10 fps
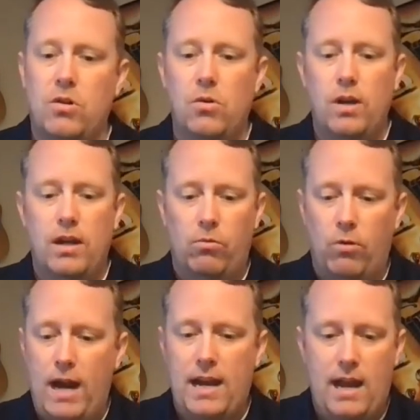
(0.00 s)
So
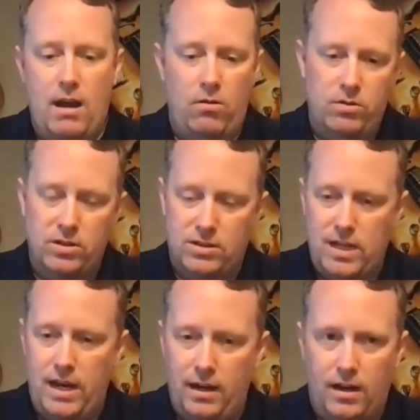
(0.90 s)
right now, just
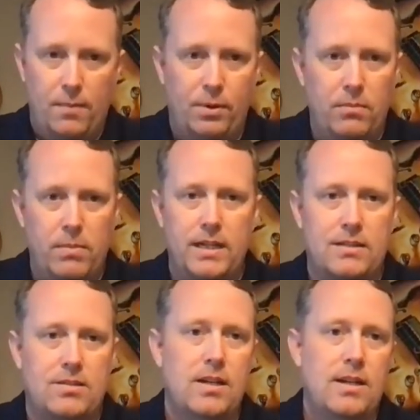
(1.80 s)
take a couple of
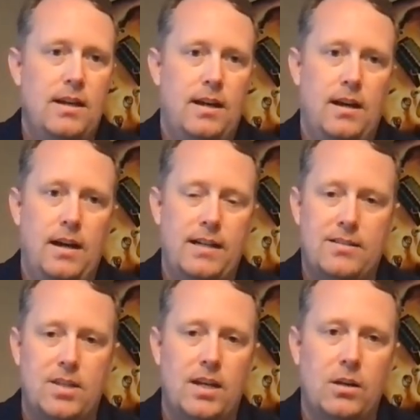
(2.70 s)
minutes
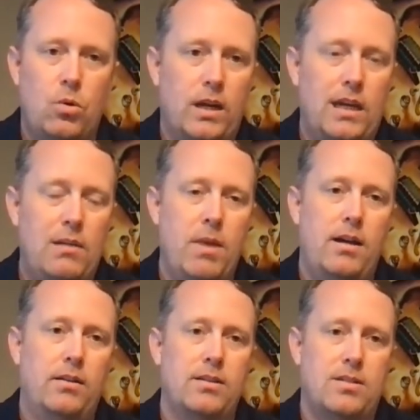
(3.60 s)
and send a quick
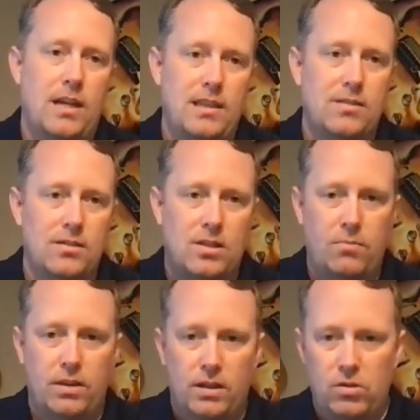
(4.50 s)
email and say this is
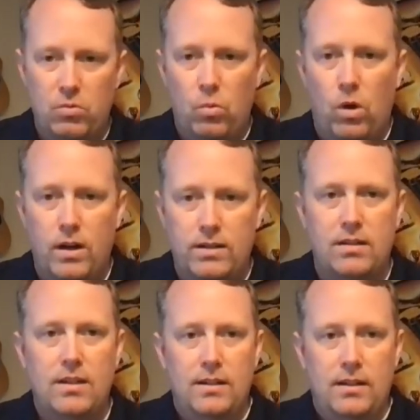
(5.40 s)
something that you
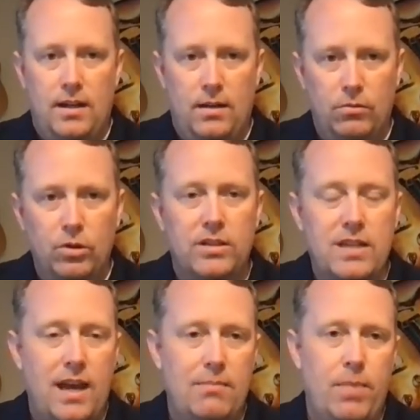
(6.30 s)
want
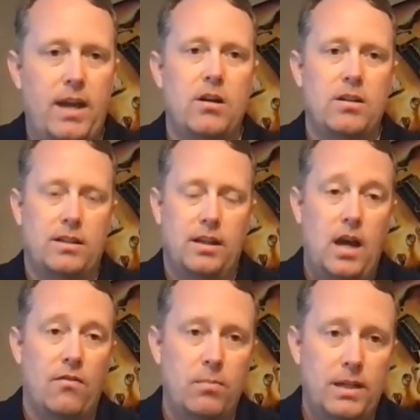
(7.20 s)
looked at better, that the
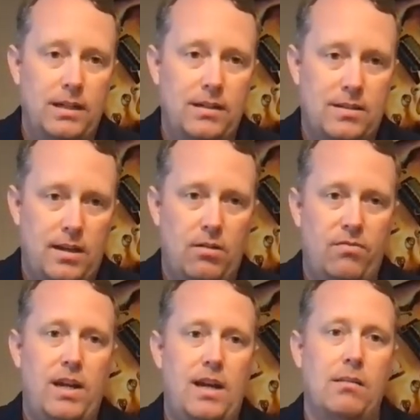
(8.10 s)
government needs to
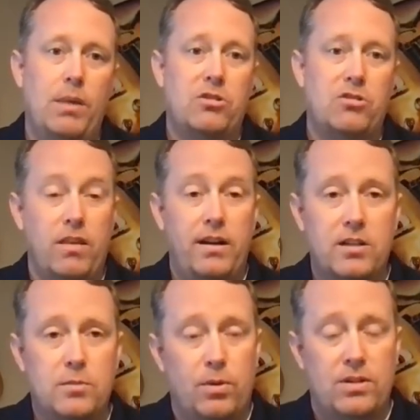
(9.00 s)
intervene and make sure that it
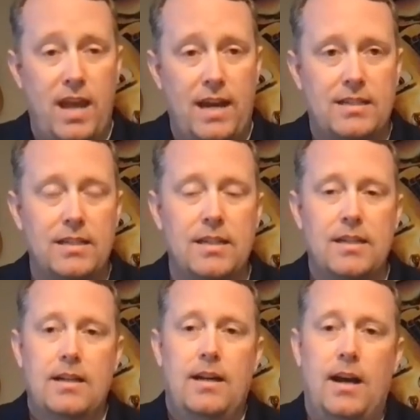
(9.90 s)
is protected.
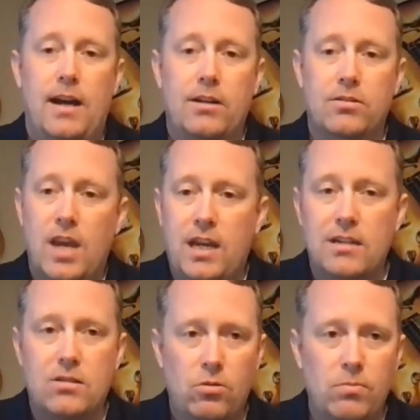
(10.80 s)
It'll take
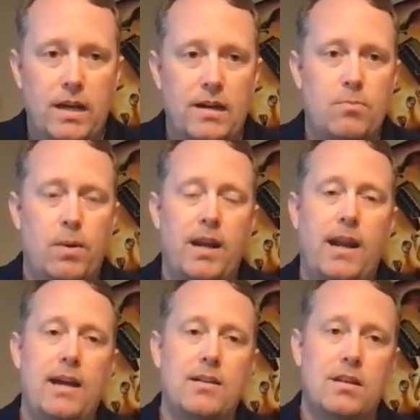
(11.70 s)
you 2 minutes, but it
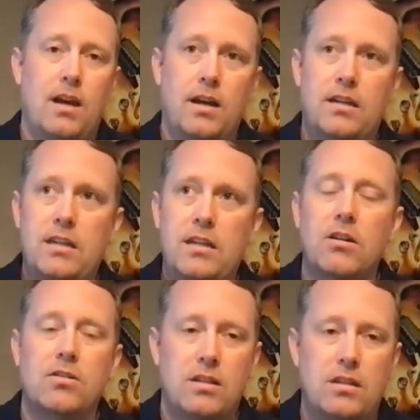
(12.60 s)
has
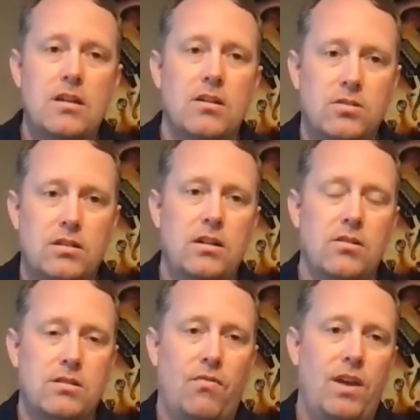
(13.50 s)
years and years and
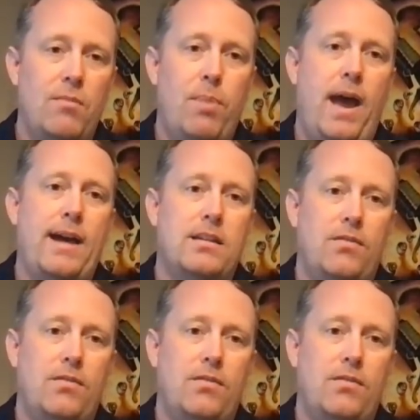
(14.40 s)
years of impact.